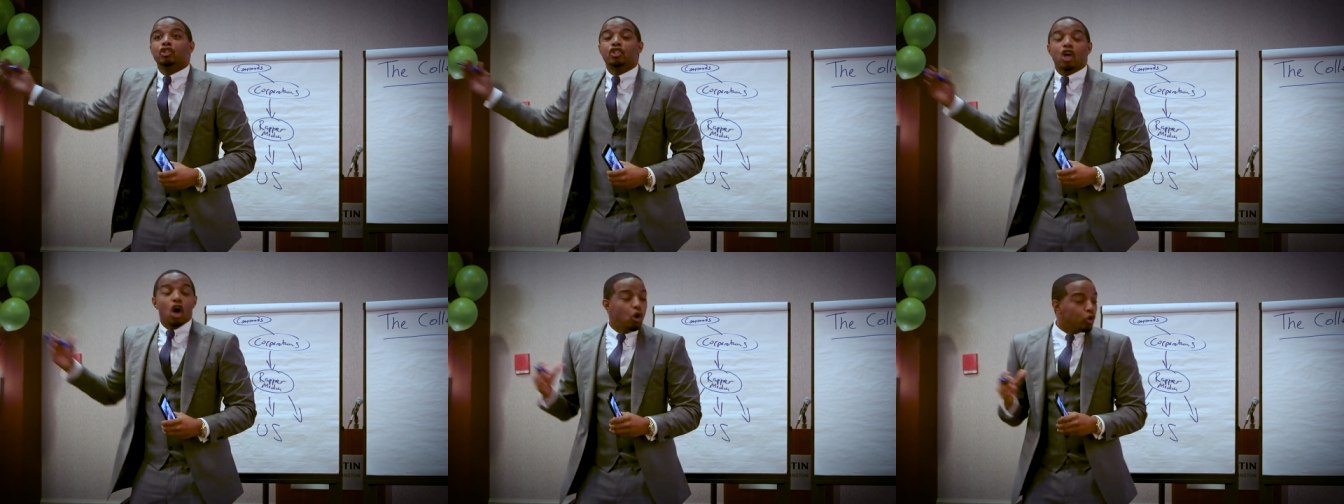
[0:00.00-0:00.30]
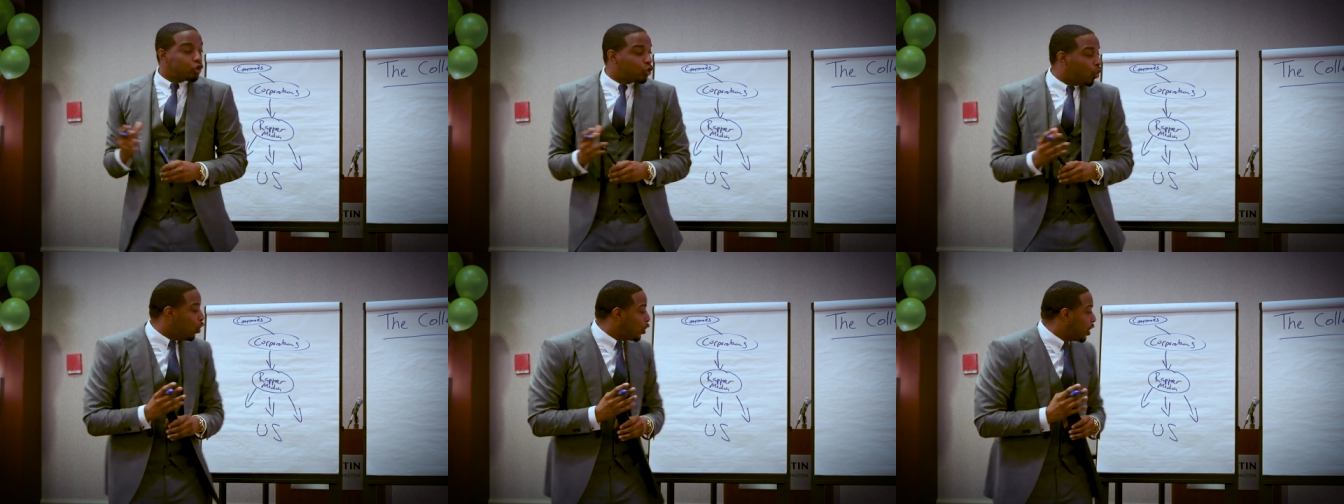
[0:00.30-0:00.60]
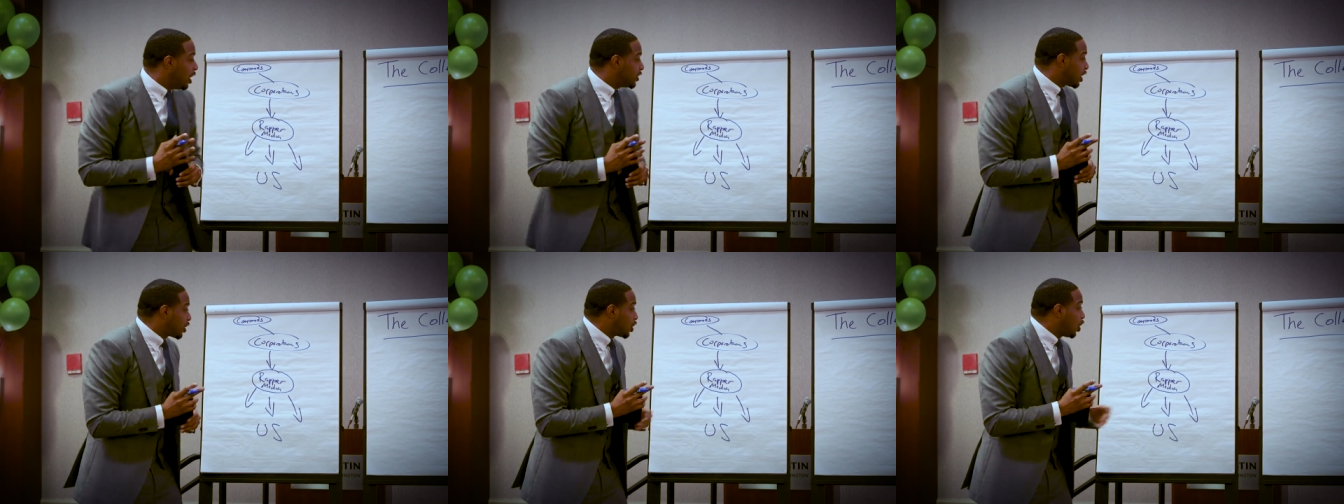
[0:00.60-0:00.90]
Don't do it
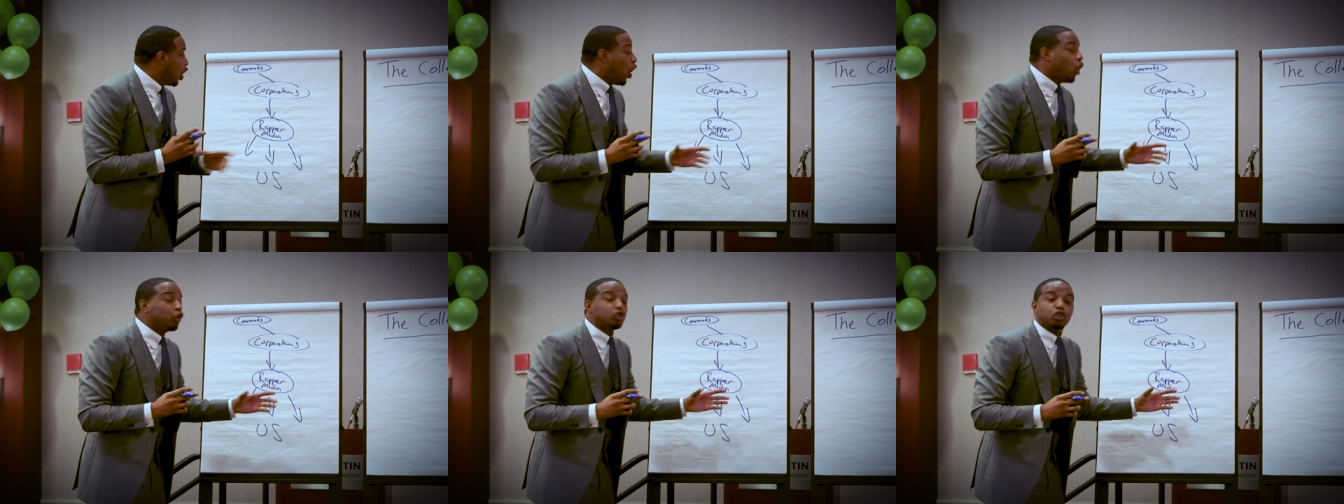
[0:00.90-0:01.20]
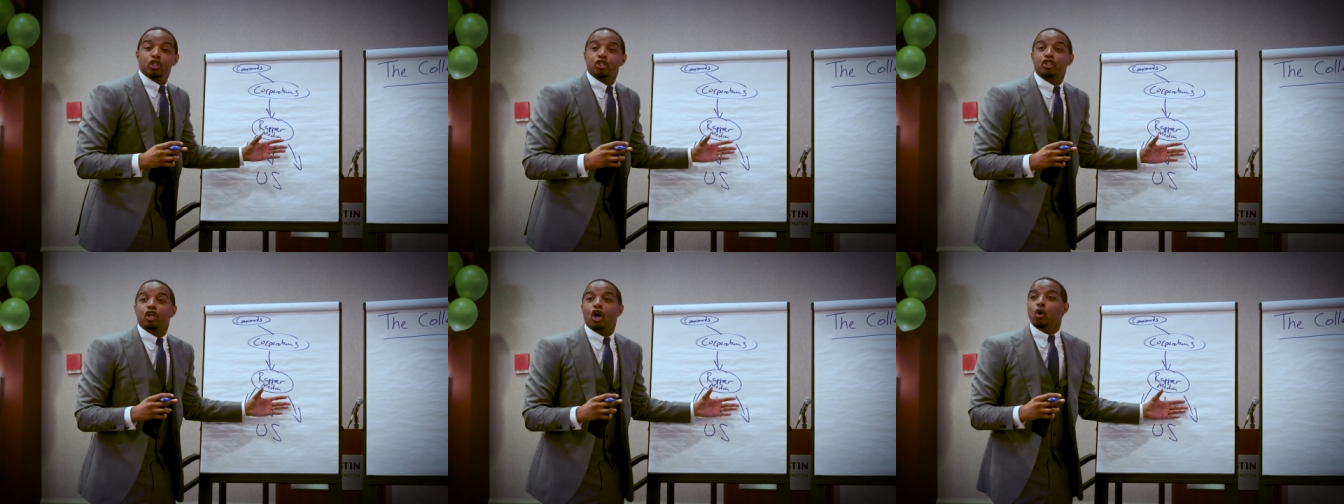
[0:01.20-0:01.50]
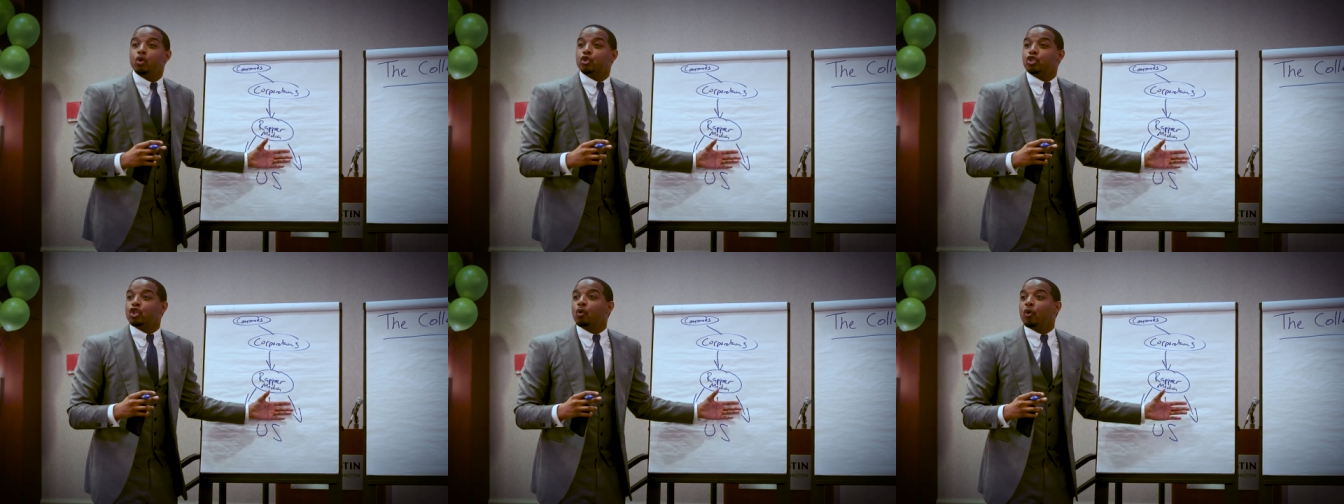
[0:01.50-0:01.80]
because the culture
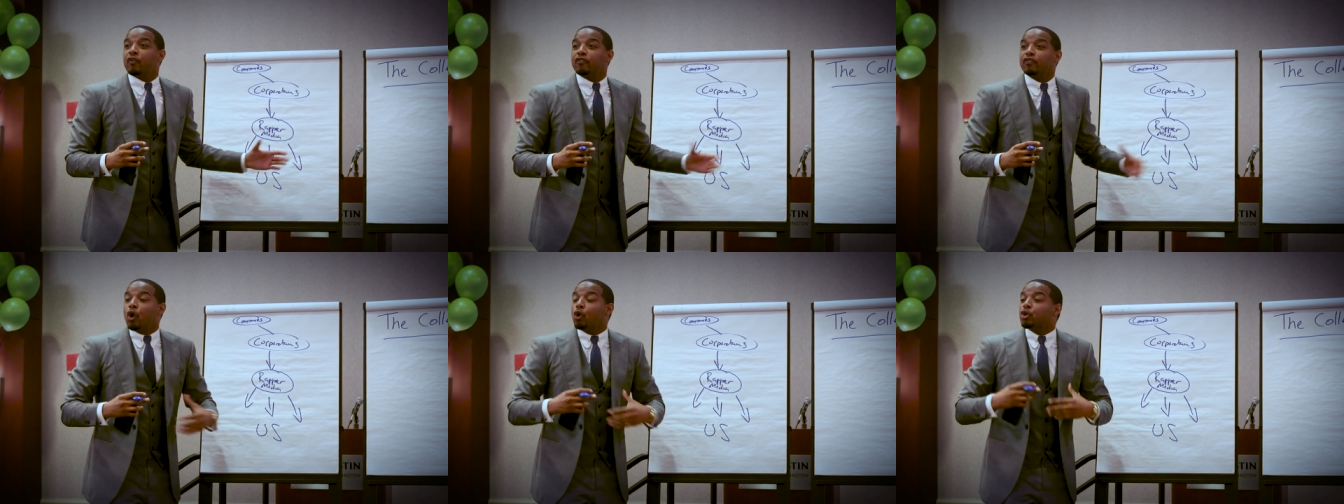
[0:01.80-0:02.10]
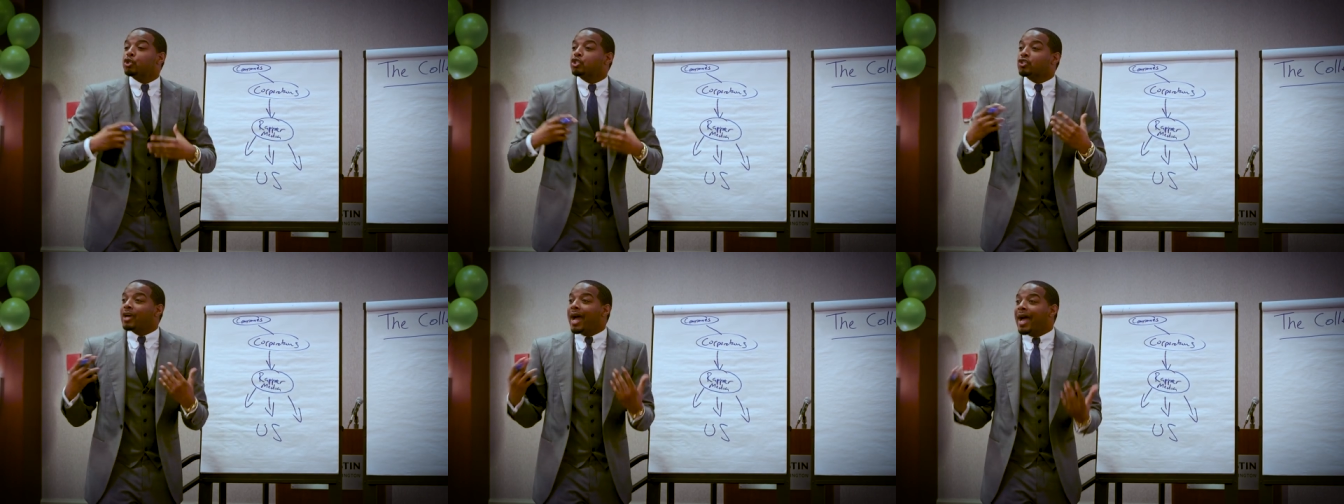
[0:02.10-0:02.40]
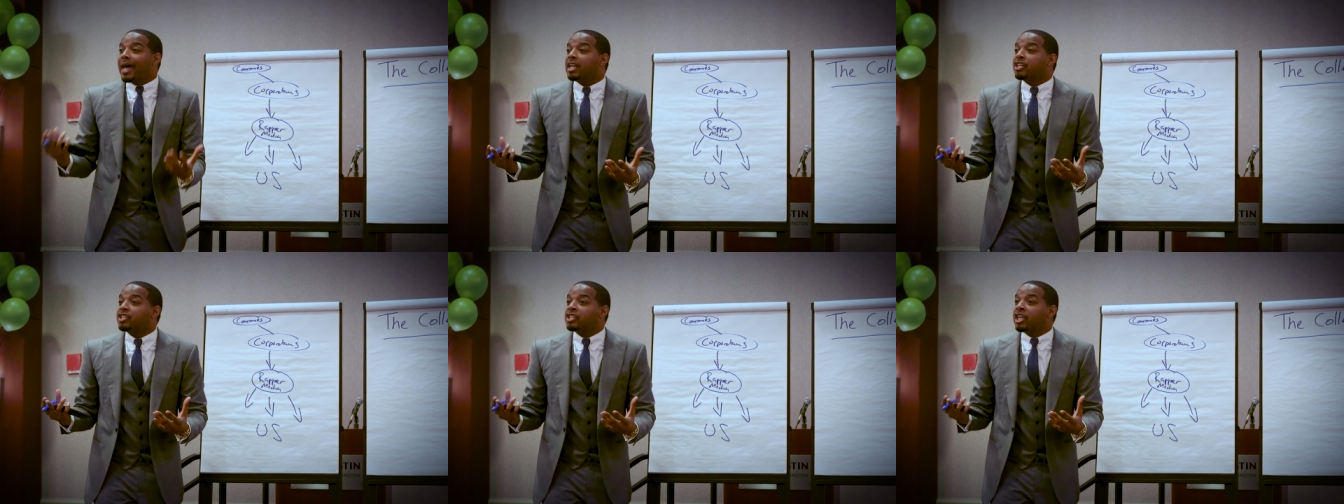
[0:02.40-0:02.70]
told you with no
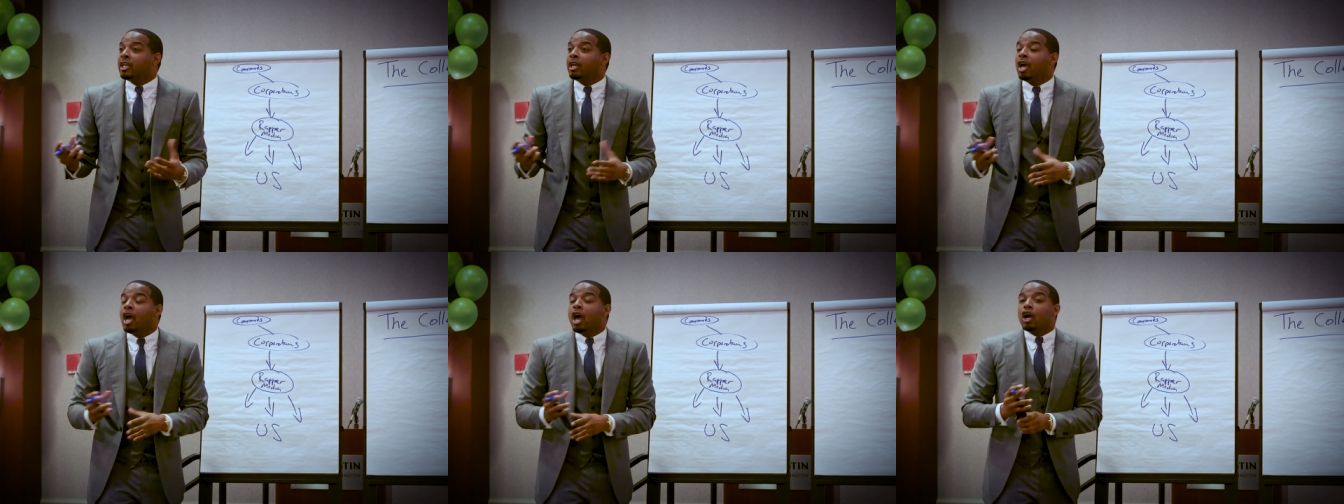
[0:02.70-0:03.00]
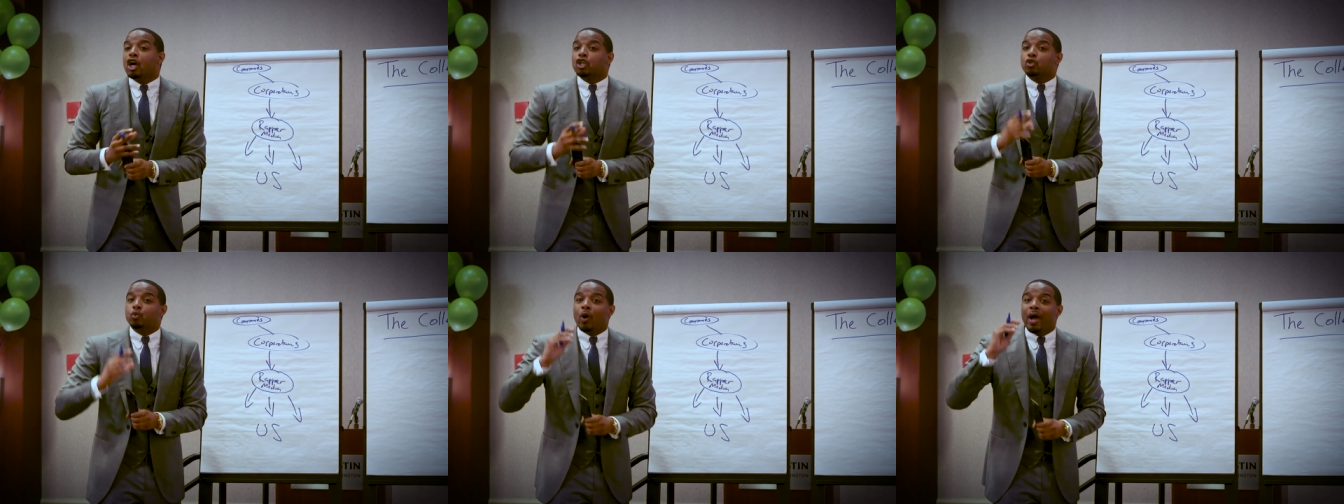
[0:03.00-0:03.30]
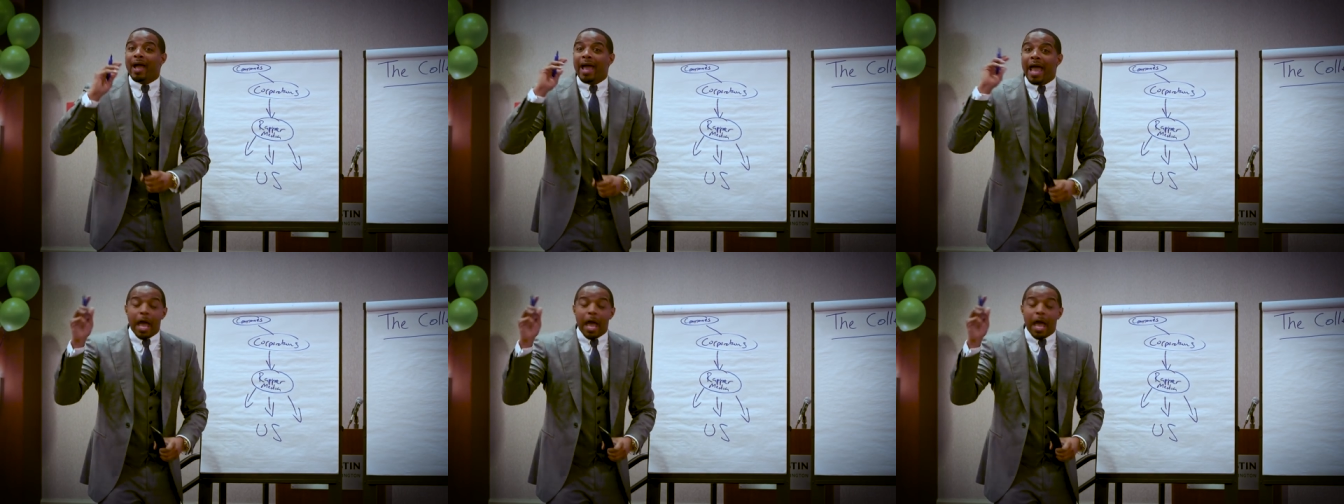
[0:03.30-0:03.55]
strategy, because what